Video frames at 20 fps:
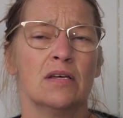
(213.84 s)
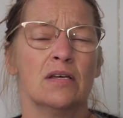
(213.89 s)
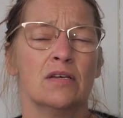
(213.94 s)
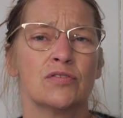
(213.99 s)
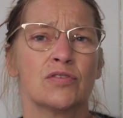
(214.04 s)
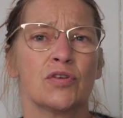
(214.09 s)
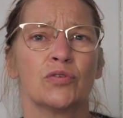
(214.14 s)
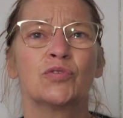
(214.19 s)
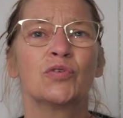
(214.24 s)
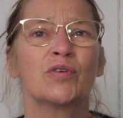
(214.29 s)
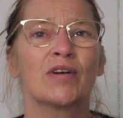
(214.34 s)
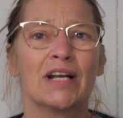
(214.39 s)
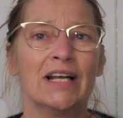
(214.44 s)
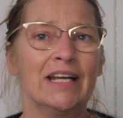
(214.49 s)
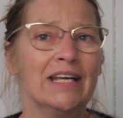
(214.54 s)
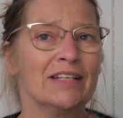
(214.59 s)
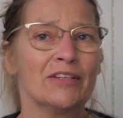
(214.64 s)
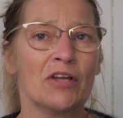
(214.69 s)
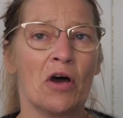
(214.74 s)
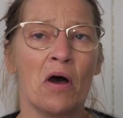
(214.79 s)
so to
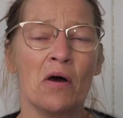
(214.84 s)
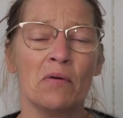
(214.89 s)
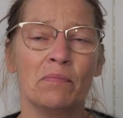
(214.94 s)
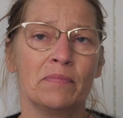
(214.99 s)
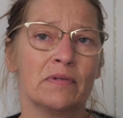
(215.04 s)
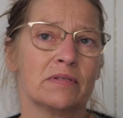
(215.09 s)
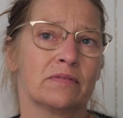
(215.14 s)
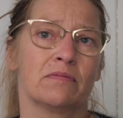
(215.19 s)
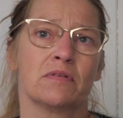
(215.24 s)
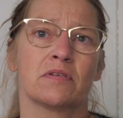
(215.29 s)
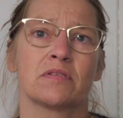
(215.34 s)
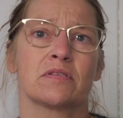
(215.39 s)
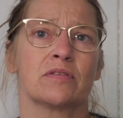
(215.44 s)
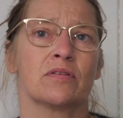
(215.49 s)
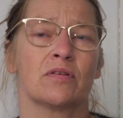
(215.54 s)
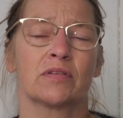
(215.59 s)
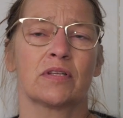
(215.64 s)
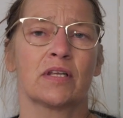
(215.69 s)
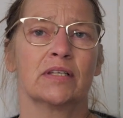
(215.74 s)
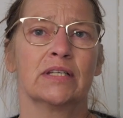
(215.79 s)
clean up, it was
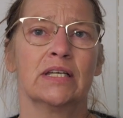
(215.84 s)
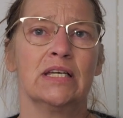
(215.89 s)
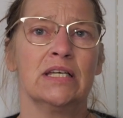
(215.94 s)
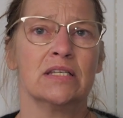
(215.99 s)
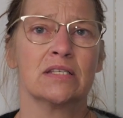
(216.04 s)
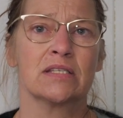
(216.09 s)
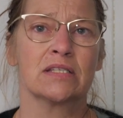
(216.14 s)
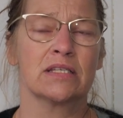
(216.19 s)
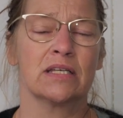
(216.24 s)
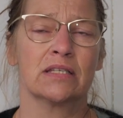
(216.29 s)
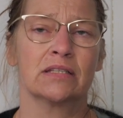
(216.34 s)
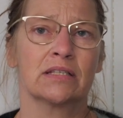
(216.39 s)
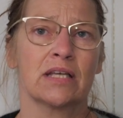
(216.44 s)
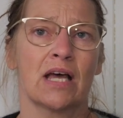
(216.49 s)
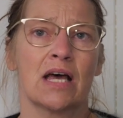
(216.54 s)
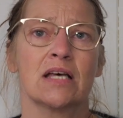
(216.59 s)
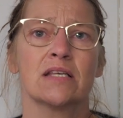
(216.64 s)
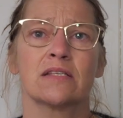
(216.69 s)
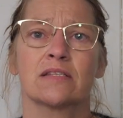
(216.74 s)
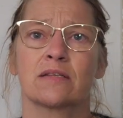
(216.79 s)
not an easy
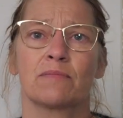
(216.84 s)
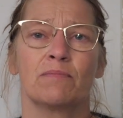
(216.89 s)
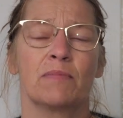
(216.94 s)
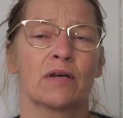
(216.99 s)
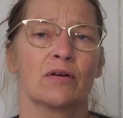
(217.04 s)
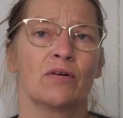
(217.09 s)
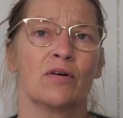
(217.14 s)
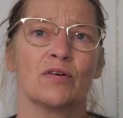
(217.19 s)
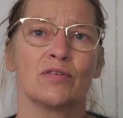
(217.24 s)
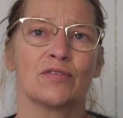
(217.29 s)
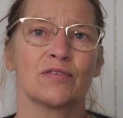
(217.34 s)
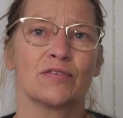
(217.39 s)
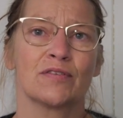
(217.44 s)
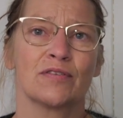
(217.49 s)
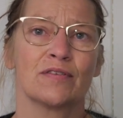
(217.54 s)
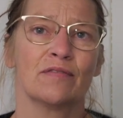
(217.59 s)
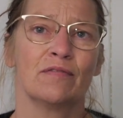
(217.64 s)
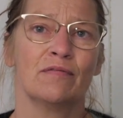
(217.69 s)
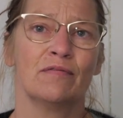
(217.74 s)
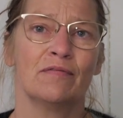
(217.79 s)
task,
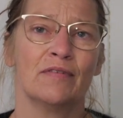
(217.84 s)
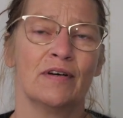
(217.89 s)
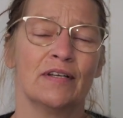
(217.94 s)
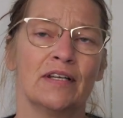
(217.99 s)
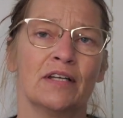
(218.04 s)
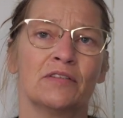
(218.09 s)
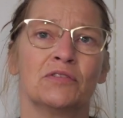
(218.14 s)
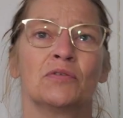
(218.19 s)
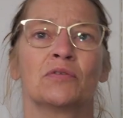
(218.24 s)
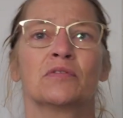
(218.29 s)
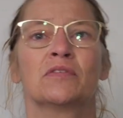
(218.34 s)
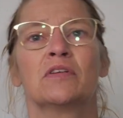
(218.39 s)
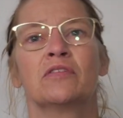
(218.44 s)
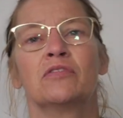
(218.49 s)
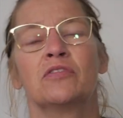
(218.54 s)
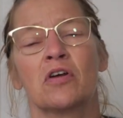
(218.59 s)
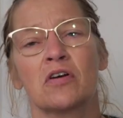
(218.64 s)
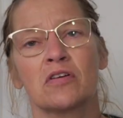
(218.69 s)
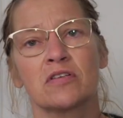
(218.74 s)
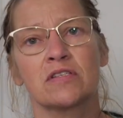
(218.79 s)
because when I took
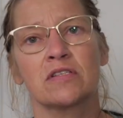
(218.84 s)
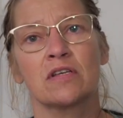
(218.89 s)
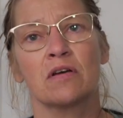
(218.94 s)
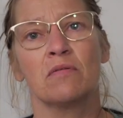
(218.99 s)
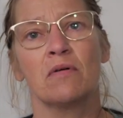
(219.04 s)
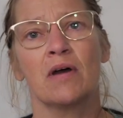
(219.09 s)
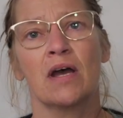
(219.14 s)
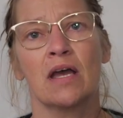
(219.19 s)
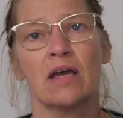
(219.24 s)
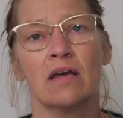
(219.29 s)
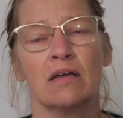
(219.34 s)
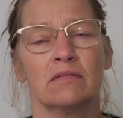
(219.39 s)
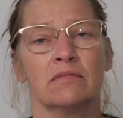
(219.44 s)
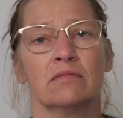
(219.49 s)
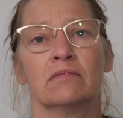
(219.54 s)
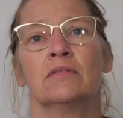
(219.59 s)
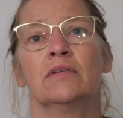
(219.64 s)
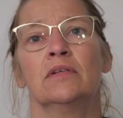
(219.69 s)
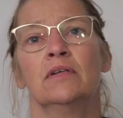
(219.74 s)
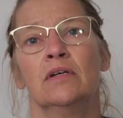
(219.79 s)
drugs away,
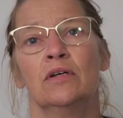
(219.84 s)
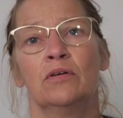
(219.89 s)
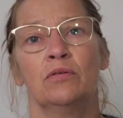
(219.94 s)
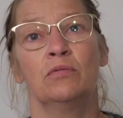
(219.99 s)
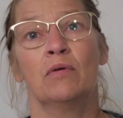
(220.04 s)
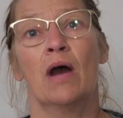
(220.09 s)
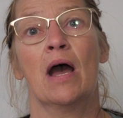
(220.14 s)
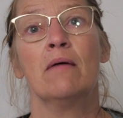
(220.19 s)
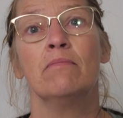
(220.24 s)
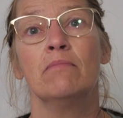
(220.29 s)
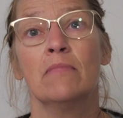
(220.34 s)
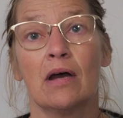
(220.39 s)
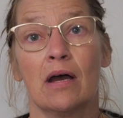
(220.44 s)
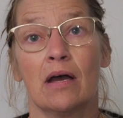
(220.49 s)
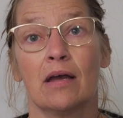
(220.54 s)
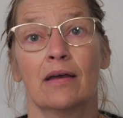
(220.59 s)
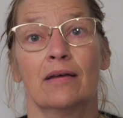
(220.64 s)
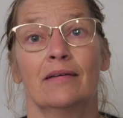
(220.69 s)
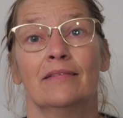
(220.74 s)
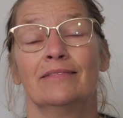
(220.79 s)
and who am
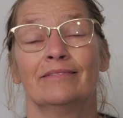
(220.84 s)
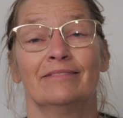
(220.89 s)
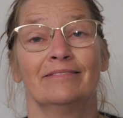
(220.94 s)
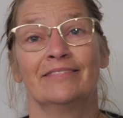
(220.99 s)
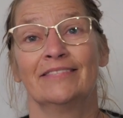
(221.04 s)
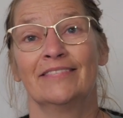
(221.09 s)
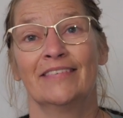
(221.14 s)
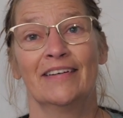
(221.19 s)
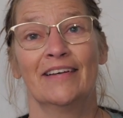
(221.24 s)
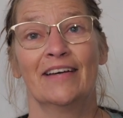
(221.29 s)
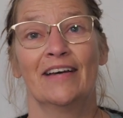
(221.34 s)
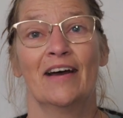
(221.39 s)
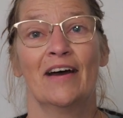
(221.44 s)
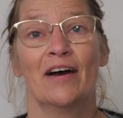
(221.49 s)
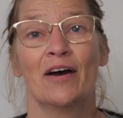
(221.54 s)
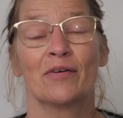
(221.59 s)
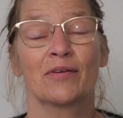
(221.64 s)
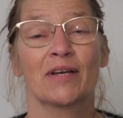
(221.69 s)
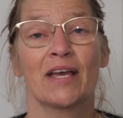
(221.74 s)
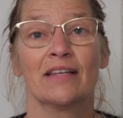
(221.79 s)
I?
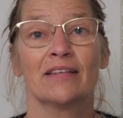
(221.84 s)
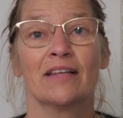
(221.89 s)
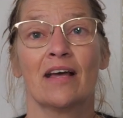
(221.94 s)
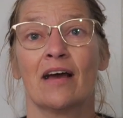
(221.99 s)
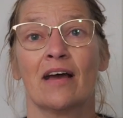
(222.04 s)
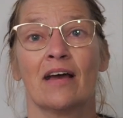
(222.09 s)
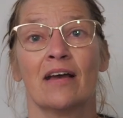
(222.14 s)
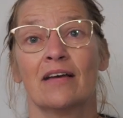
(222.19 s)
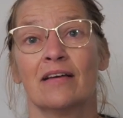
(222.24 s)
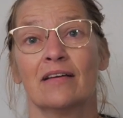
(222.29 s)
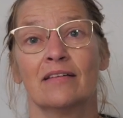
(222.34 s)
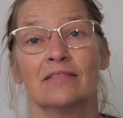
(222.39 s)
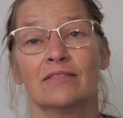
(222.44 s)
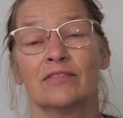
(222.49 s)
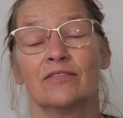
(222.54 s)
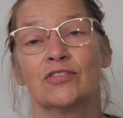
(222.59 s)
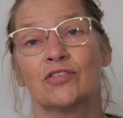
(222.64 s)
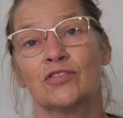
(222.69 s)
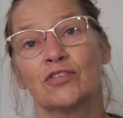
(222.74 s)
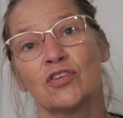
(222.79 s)
How can I
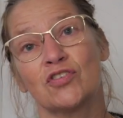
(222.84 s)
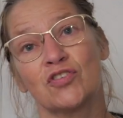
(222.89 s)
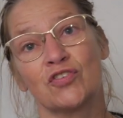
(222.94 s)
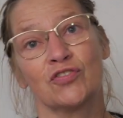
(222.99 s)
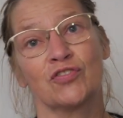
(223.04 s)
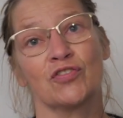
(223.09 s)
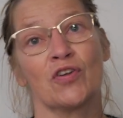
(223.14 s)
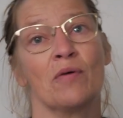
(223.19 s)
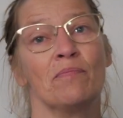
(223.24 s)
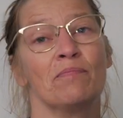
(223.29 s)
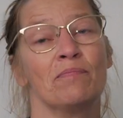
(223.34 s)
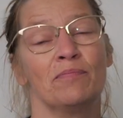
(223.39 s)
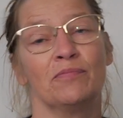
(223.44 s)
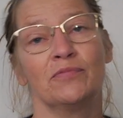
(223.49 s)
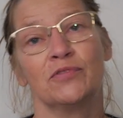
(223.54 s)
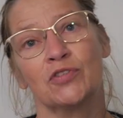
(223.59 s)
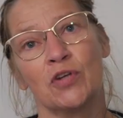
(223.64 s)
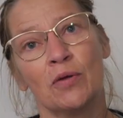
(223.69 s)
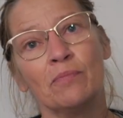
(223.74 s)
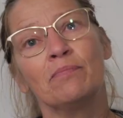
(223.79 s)
just
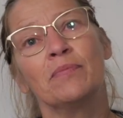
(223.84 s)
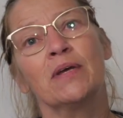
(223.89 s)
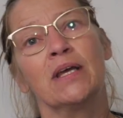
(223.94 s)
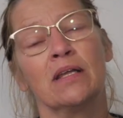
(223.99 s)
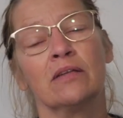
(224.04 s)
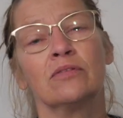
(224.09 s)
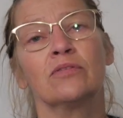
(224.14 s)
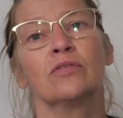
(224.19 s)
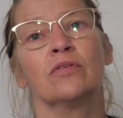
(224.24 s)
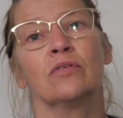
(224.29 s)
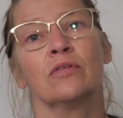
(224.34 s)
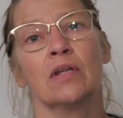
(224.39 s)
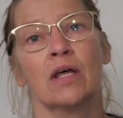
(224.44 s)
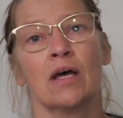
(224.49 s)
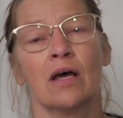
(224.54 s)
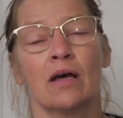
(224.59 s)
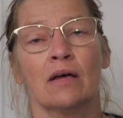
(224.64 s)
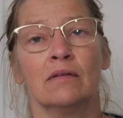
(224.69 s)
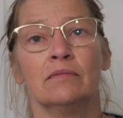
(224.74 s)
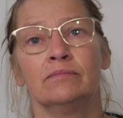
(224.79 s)
jump into
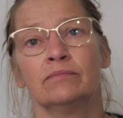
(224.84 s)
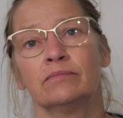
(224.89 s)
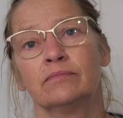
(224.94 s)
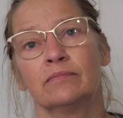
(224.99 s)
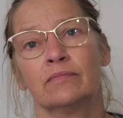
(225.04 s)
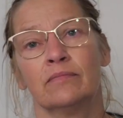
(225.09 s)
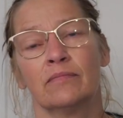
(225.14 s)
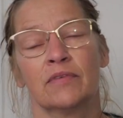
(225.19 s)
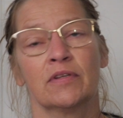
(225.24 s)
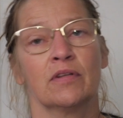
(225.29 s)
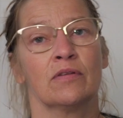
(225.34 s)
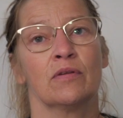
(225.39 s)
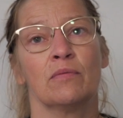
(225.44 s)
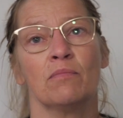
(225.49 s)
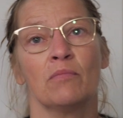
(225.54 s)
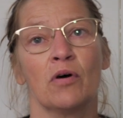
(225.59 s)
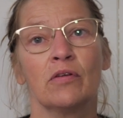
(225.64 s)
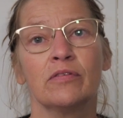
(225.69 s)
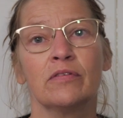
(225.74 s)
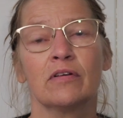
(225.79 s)
the
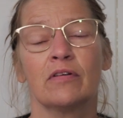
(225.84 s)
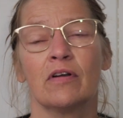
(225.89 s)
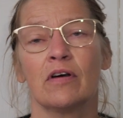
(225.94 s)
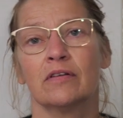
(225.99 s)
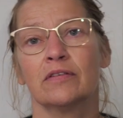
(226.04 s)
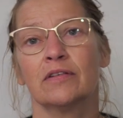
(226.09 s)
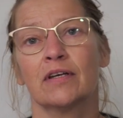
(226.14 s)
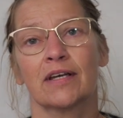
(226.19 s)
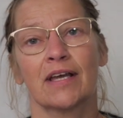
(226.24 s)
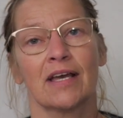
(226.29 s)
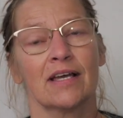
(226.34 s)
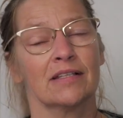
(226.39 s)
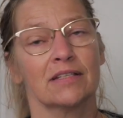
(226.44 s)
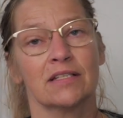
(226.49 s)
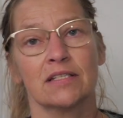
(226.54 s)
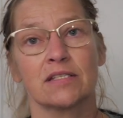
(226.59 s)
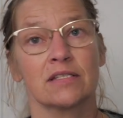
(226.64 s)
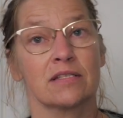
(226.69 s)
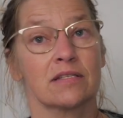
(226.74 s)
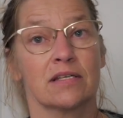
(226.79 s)
motherhood again?
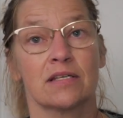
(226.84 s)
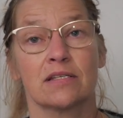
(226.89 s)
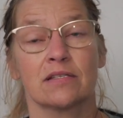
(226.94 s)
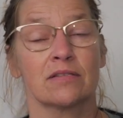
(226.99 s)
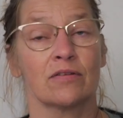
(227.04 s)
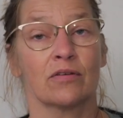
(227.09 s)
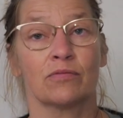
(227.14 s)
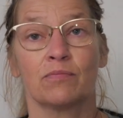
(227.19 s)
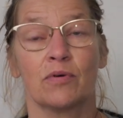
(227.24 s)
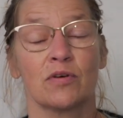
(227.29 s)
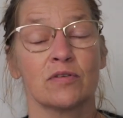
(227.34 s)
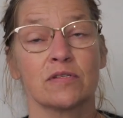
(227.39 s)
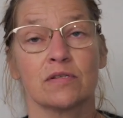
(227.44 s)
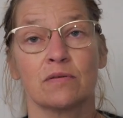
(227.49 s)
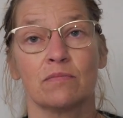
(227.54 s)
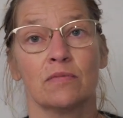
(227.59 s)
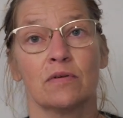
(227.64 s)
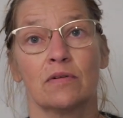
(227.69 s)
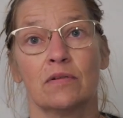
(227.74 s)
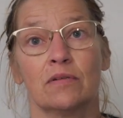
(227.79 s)
It's not
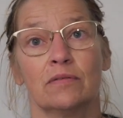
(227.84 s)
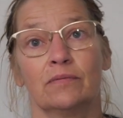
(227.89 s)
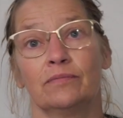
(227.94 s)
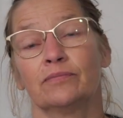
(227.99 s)
possible.